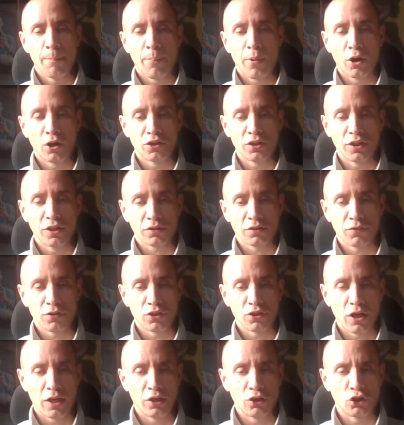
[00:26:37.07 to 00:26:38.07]
Politics
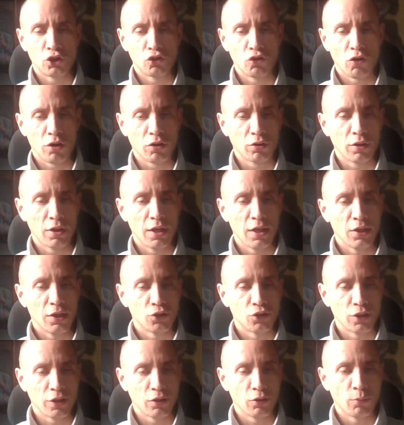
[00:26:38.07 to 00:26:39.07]
returning strong
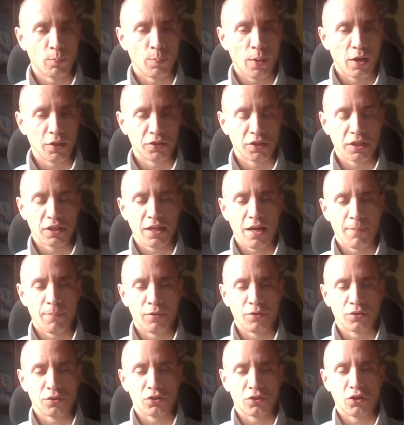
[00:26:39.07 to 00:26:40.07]
single-party
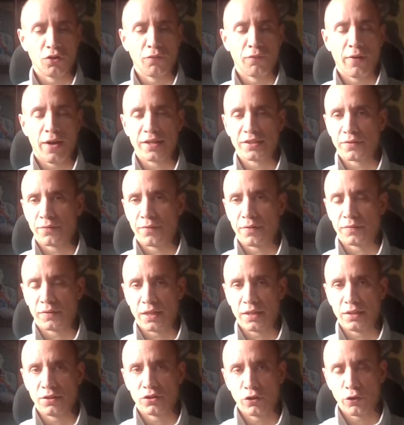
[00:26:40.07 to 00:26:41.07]
governments
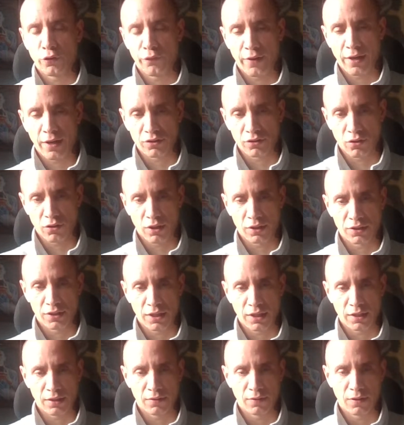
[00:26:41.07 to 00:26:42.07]

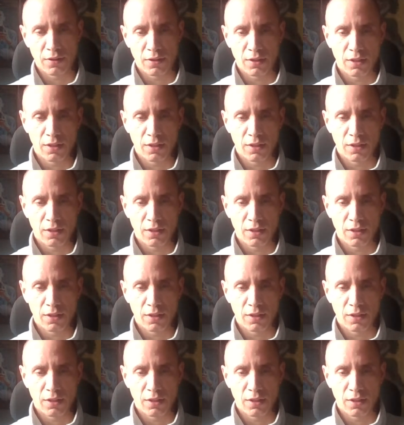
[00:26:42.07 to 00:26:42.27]
2015-2019.